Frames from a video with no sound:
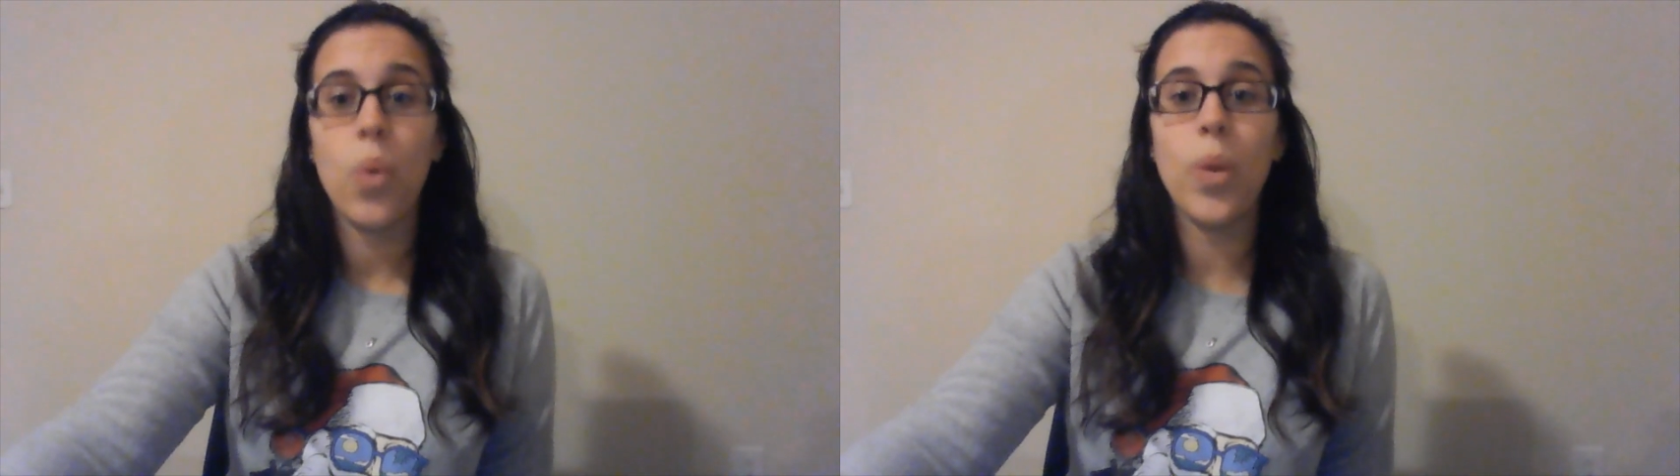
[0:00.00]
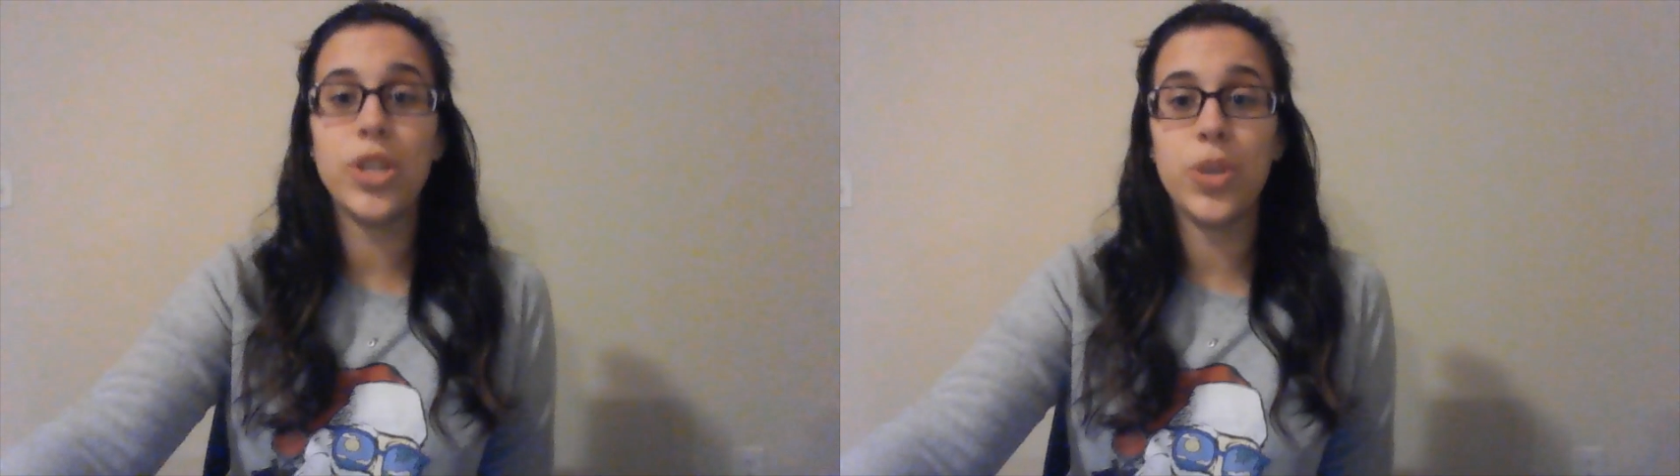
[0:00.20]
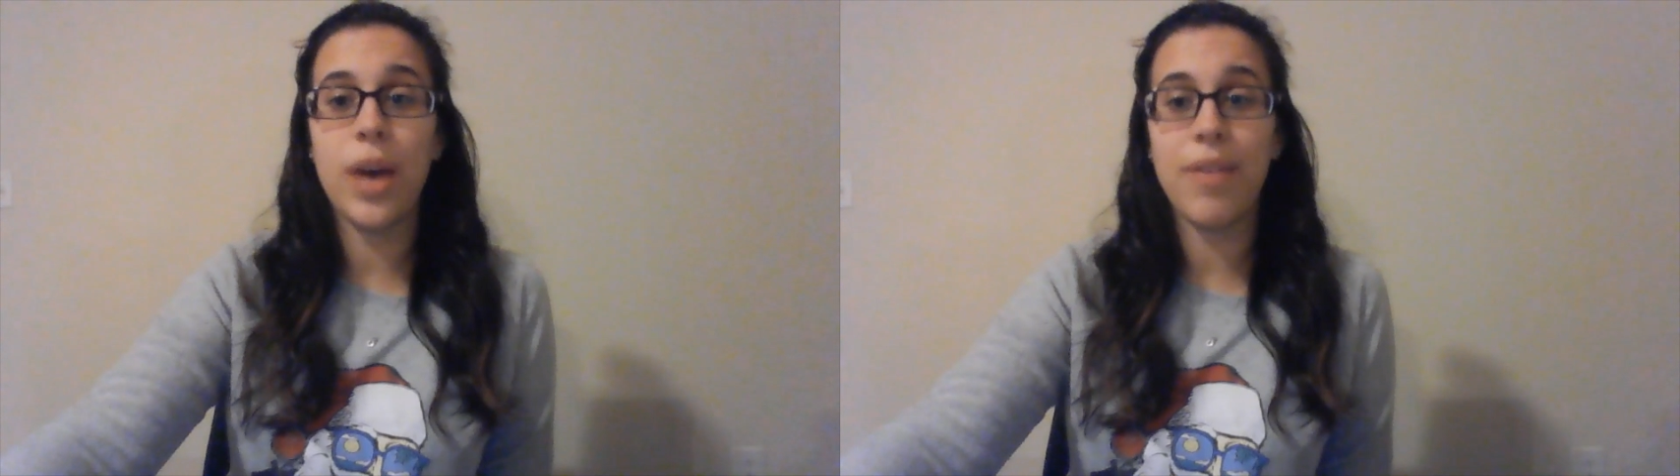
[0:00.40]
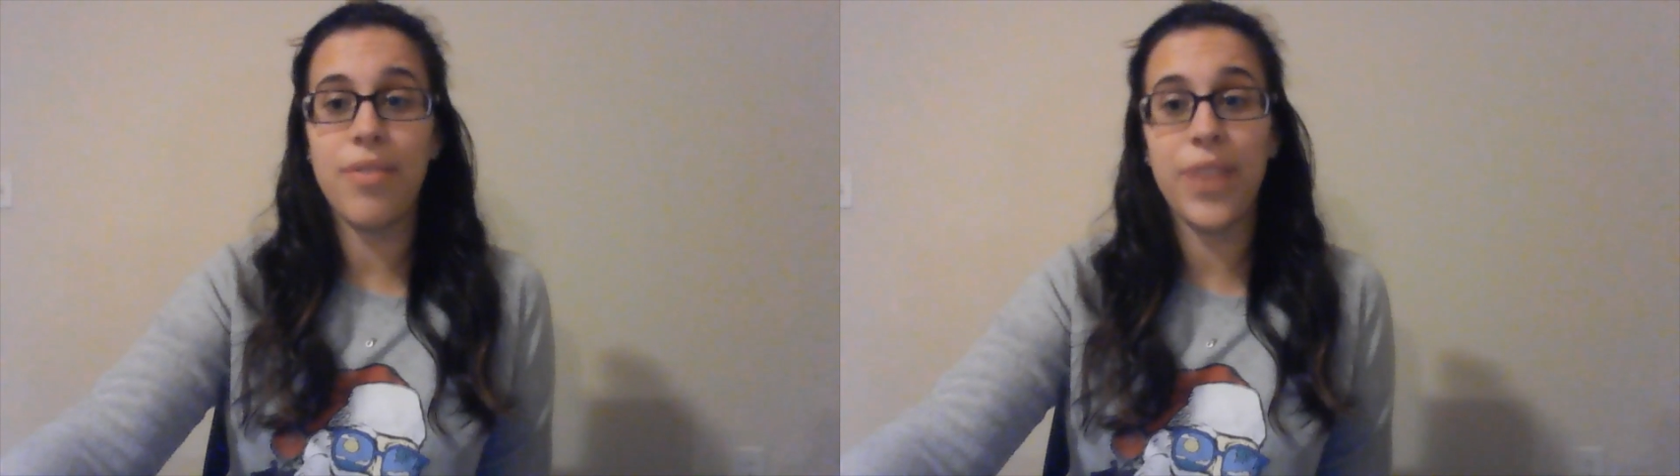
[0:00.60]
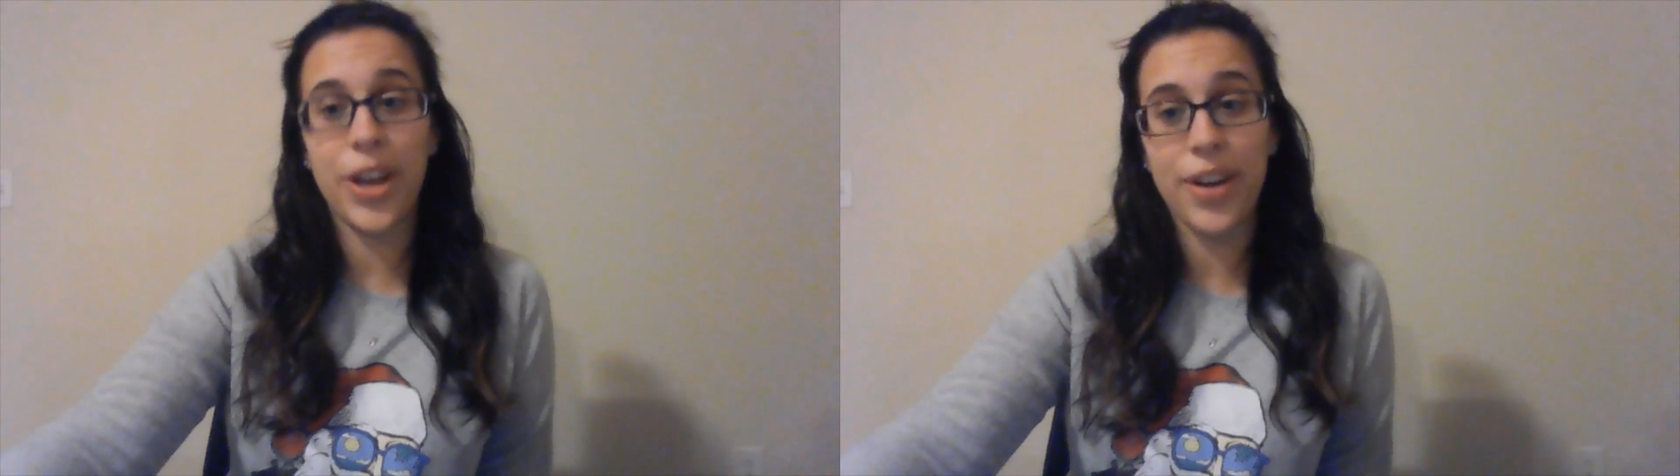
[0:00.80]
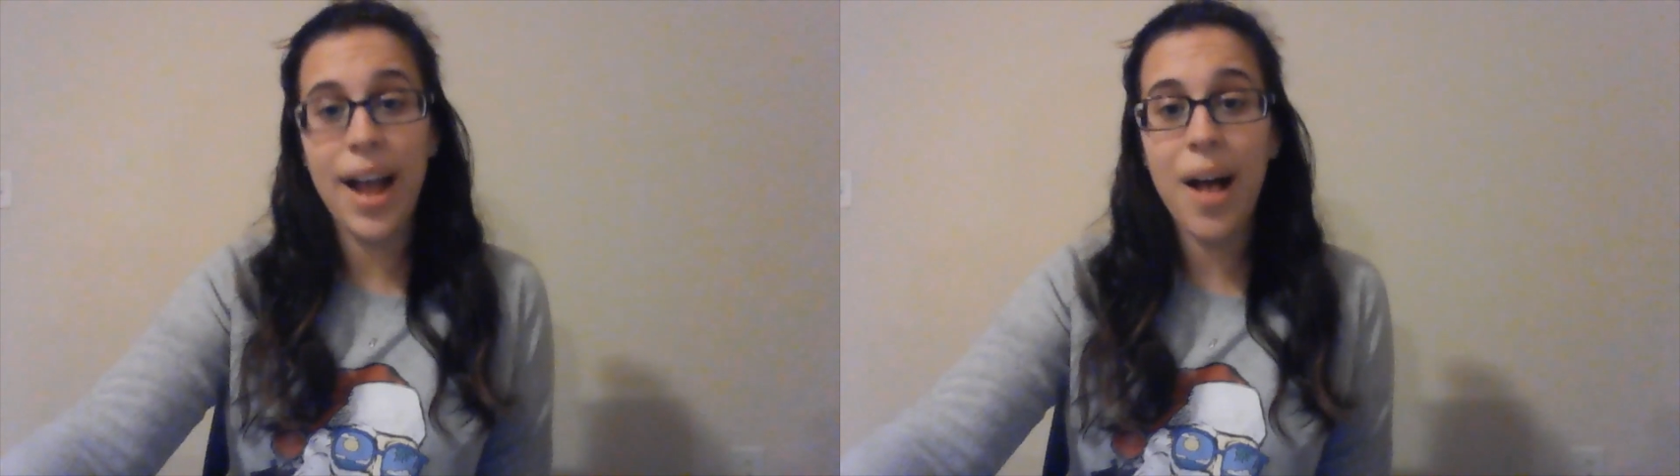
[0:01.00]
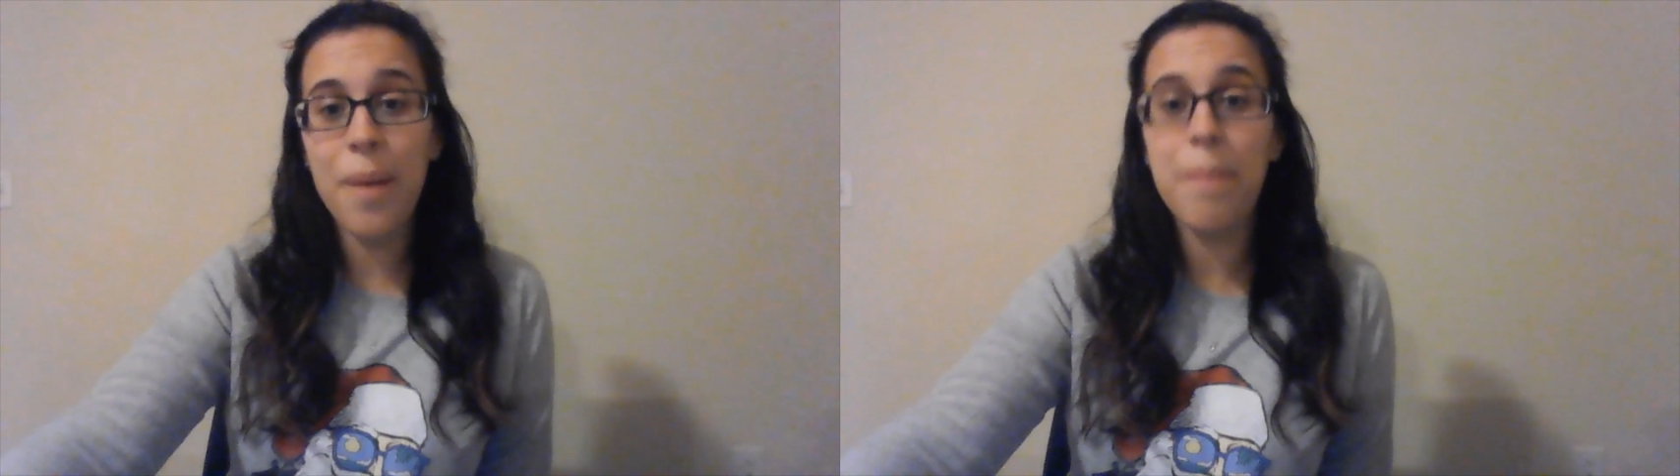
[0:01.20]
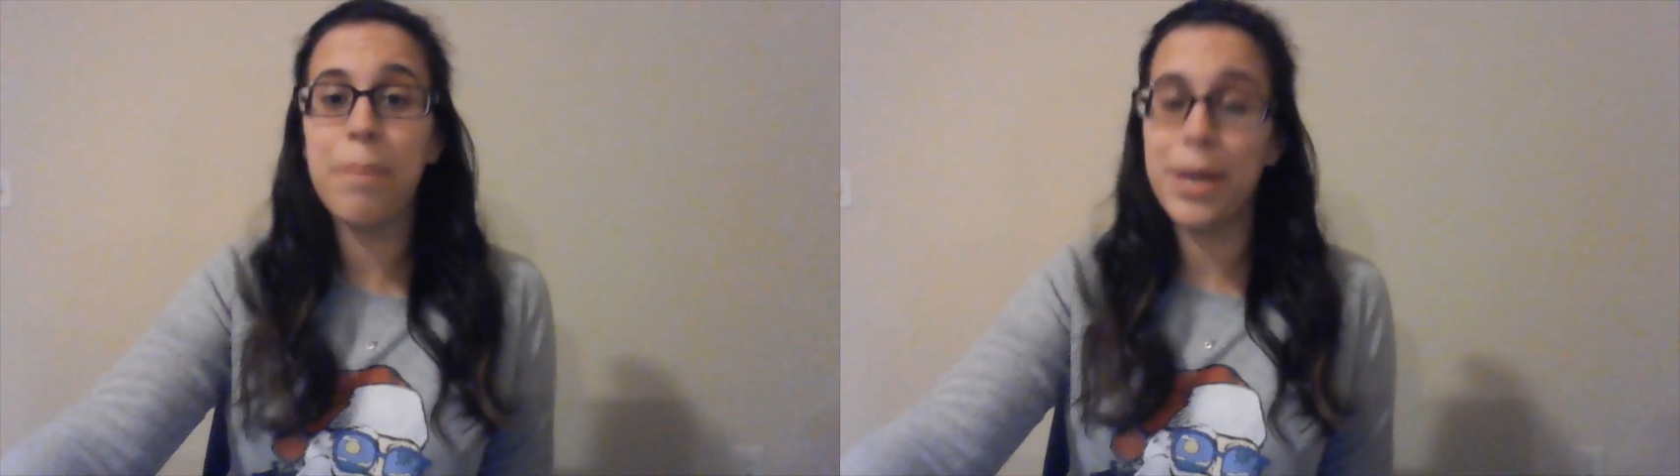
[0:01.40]
Once you have it figured
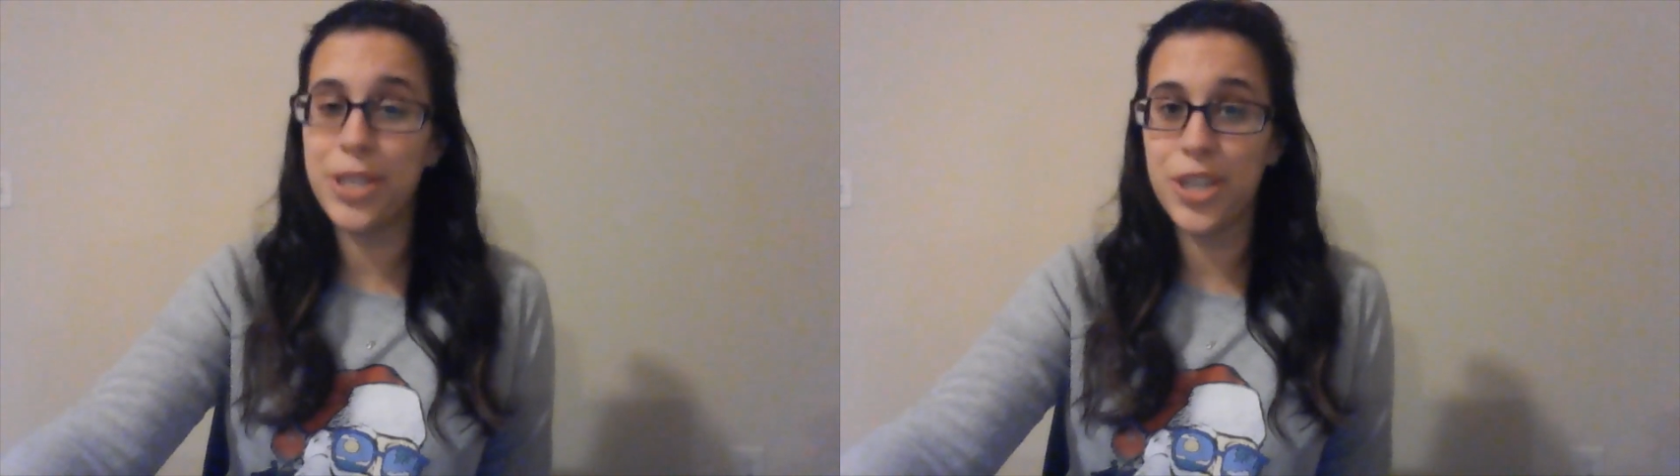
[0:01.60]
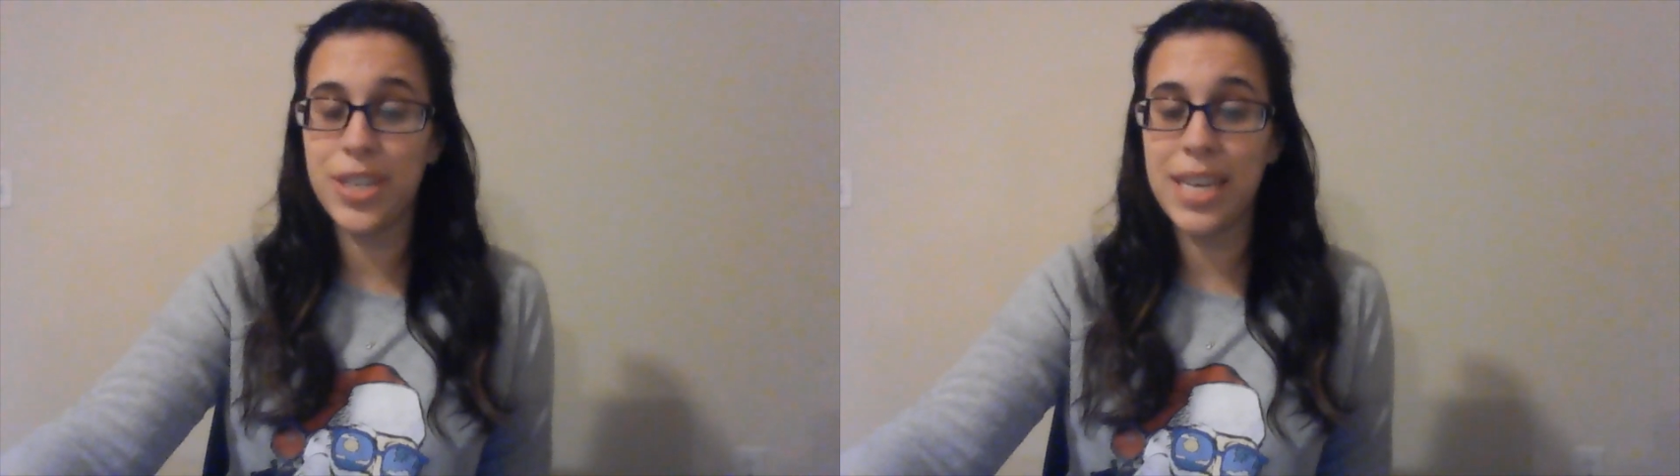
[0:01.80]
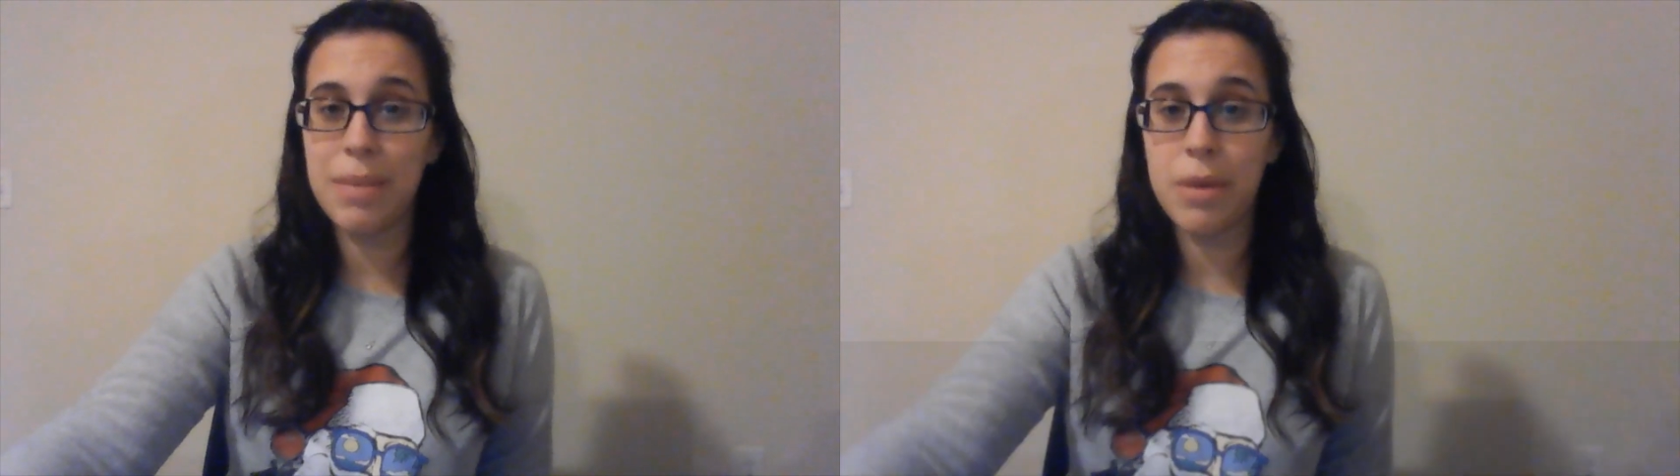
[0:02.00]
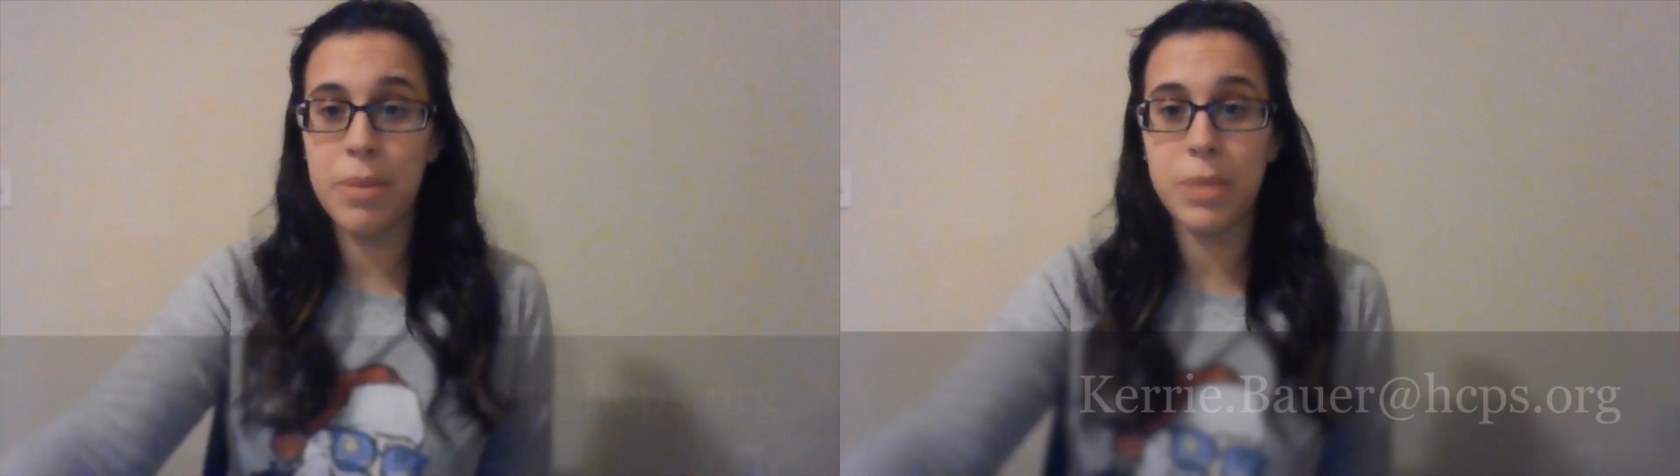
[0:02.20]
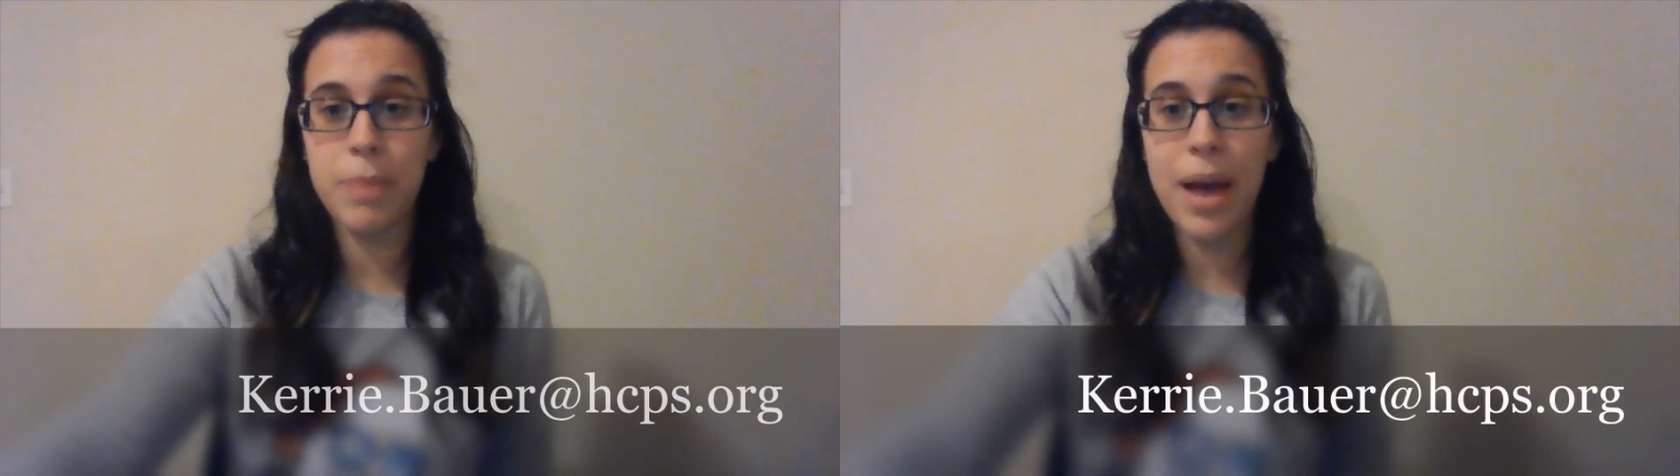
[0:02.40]
out, be sure to email Ms.